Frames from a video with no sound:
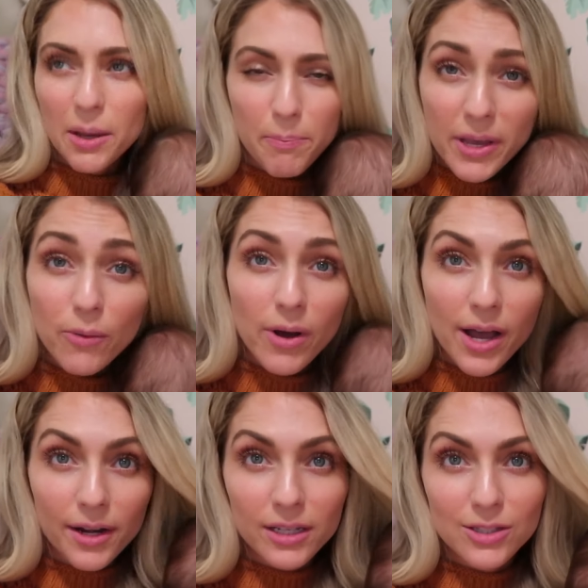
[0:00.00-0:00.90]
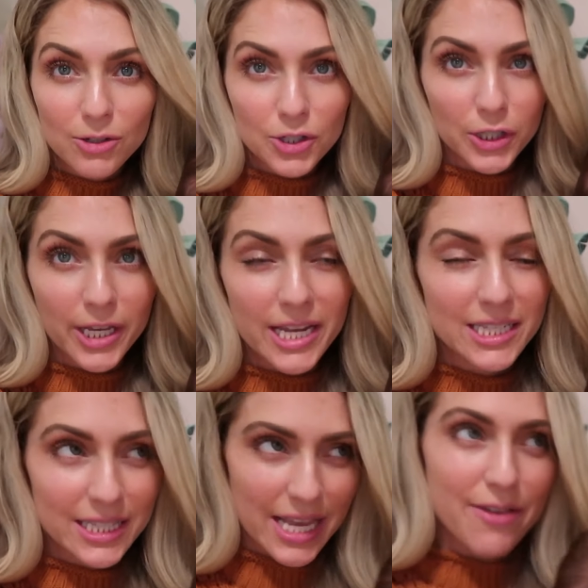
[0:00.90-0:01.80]
a big one is usually
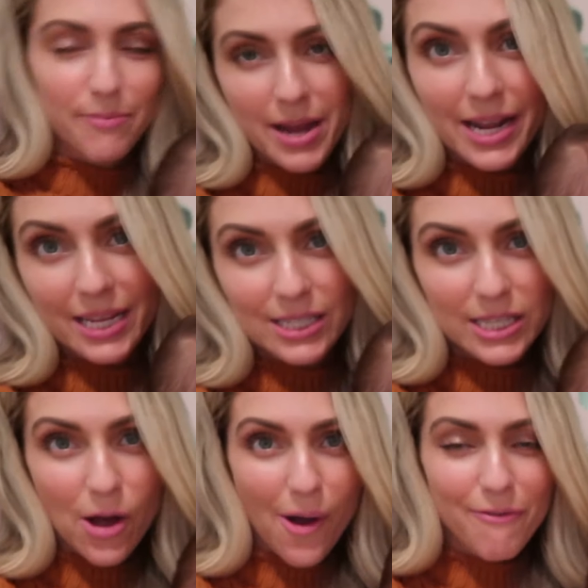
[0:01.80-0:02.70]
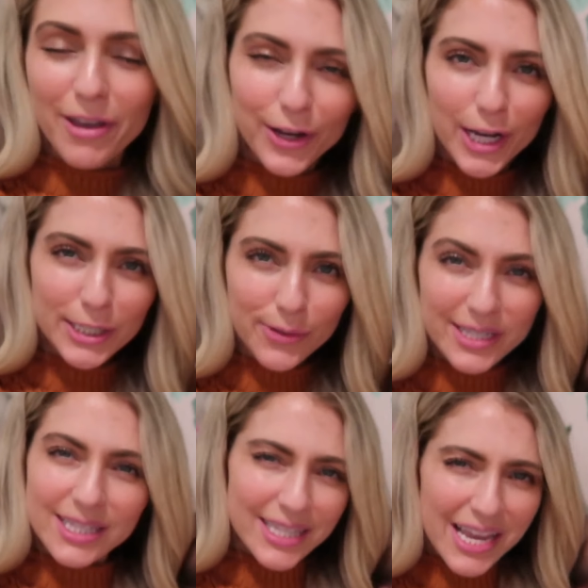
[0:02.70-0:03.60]
save money. So I figured I'd do
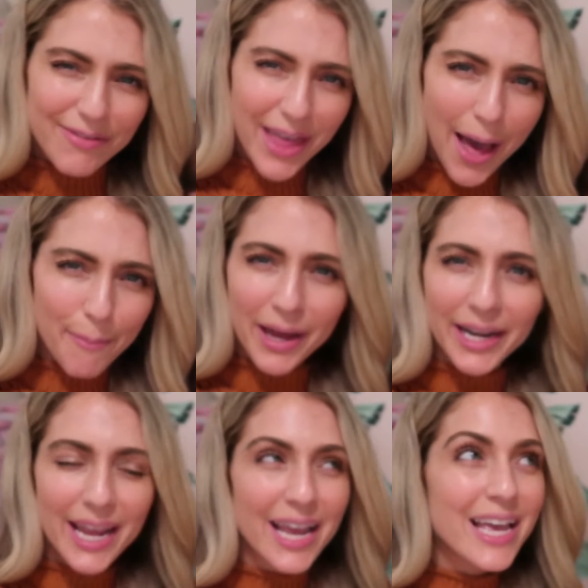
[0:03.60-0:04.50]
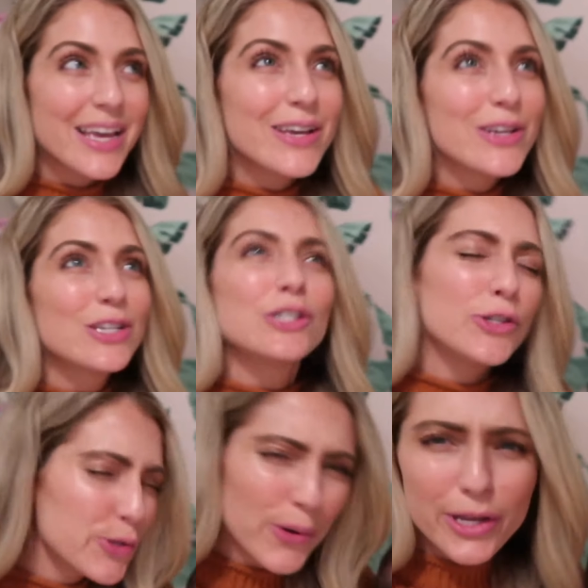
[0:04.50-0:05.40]
a save that money,
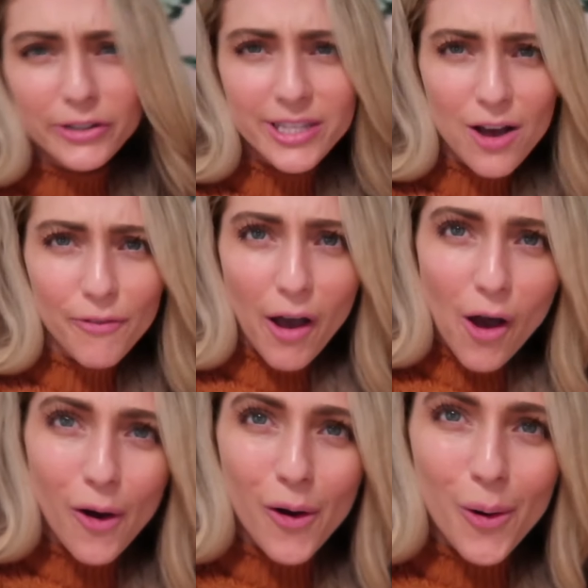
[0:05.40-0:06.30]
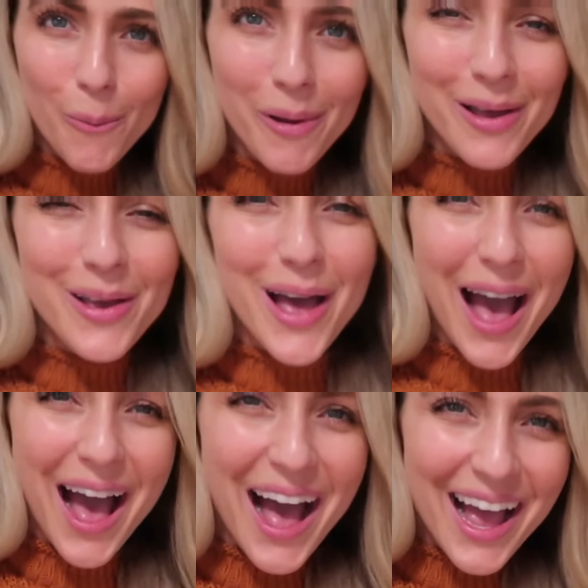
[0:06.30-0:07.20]
do it yourself at home,
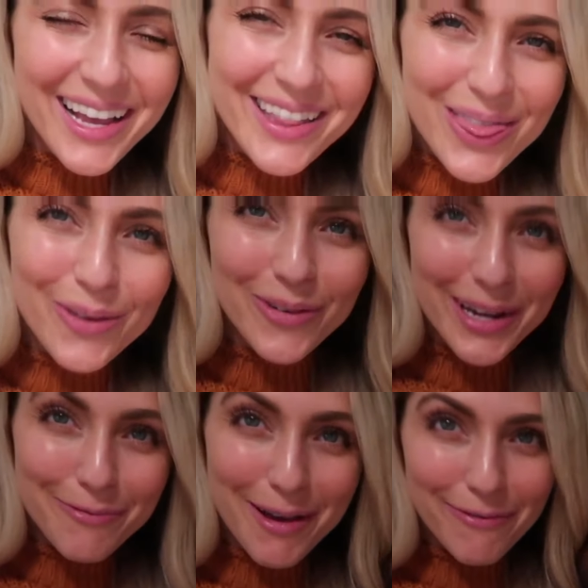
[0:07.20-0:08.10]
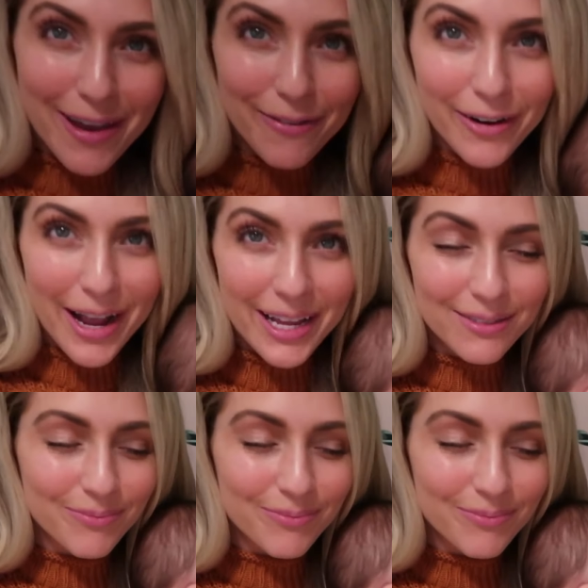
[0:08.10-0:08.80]
3 of my favorite